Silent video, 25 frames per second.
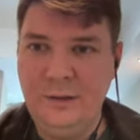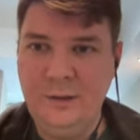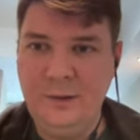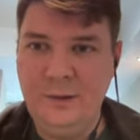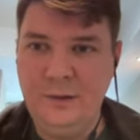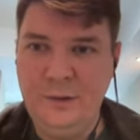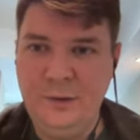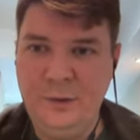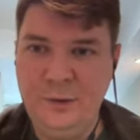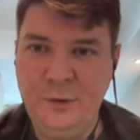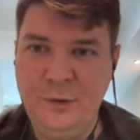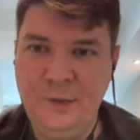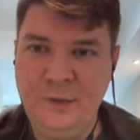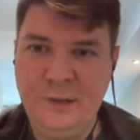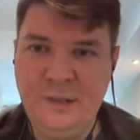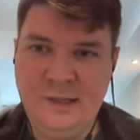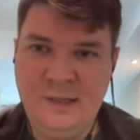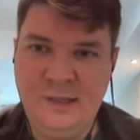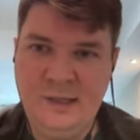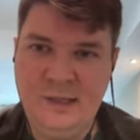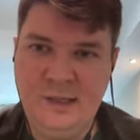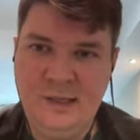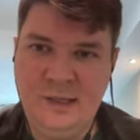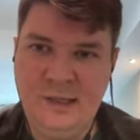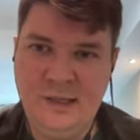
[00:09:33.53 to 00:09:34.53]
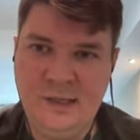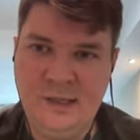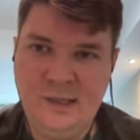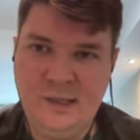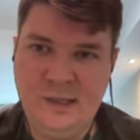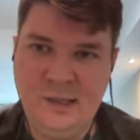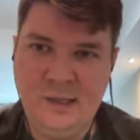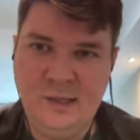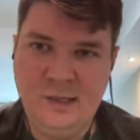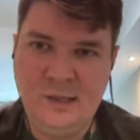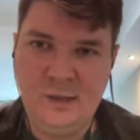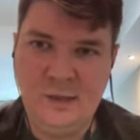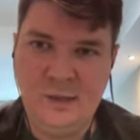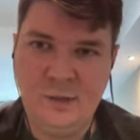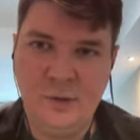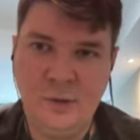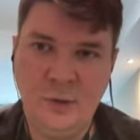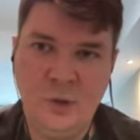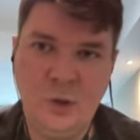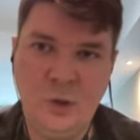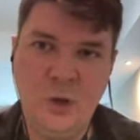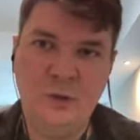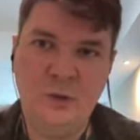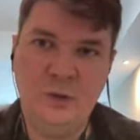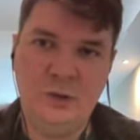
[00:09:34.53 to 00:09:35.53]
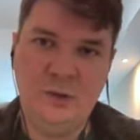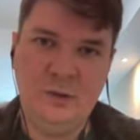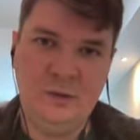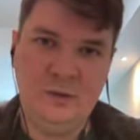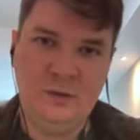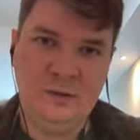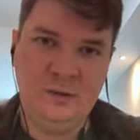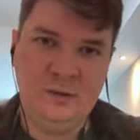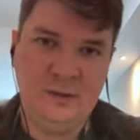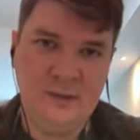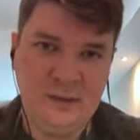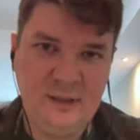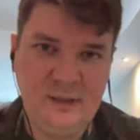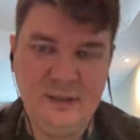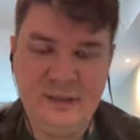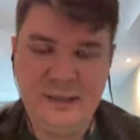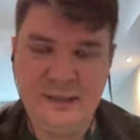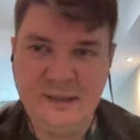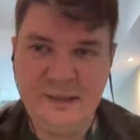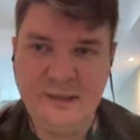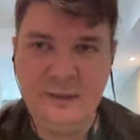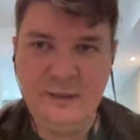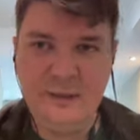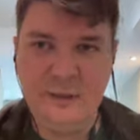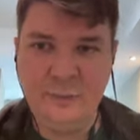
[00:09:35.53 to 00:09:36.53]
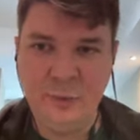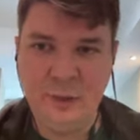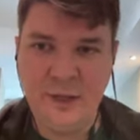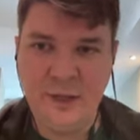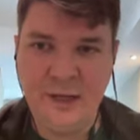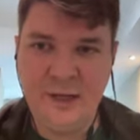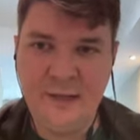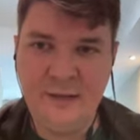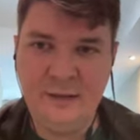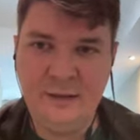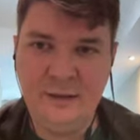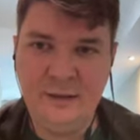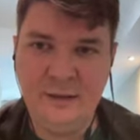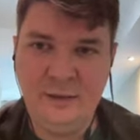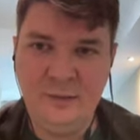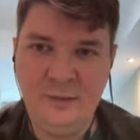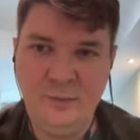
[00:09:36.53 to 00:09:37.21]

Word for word: You can see this is not detailed plan